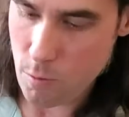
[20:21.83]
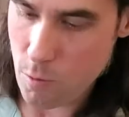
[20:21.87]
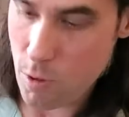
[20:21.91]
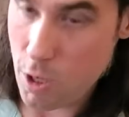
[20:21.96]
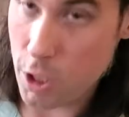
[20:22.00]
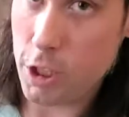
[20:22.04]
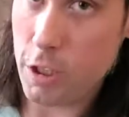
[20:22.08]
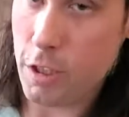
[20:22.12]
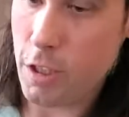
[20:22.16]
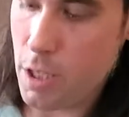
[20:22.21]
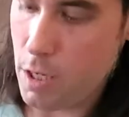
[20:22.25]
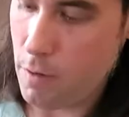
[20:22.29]

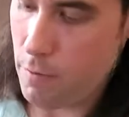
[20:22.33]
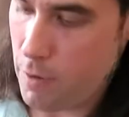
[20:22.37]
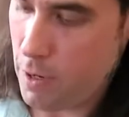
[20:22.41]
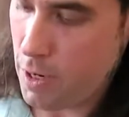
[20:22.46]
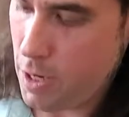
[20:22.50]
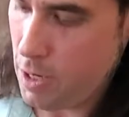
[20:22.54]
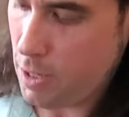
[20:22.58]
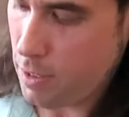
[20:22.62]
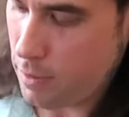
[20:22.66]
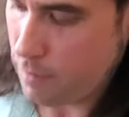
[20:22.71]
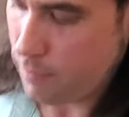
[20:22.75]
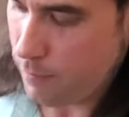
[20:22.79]
watching
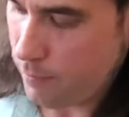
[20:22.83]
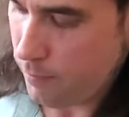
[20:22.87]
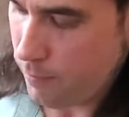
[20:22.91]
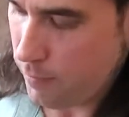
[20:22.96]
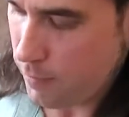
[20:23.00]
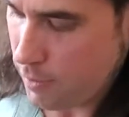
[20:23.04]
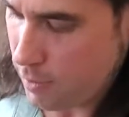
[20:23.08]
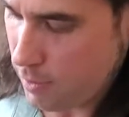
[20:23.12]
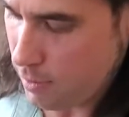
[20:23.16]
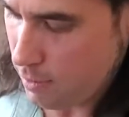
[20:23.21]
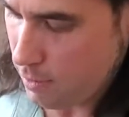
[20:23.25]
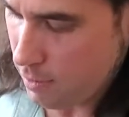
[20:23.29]
TV,
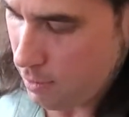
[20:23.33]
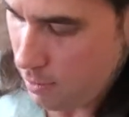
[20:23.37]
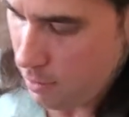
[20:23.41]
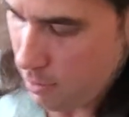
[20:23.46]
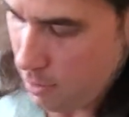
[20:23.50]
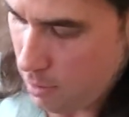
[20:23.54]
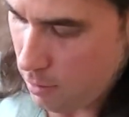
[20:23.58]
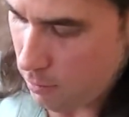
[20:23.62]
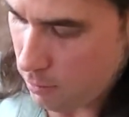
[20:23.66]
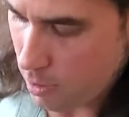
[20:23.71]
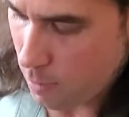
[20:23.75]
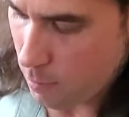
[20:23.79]

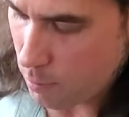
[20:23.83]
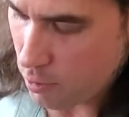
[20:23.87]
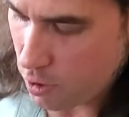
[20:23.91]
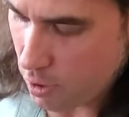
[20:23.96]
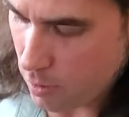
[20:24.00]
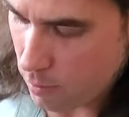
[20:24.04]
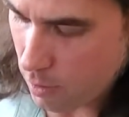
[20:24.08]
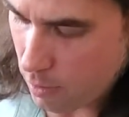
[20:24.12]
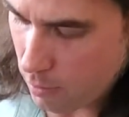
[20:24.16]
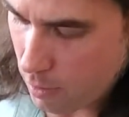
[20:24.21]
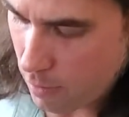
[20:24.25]
I'll demonstrate.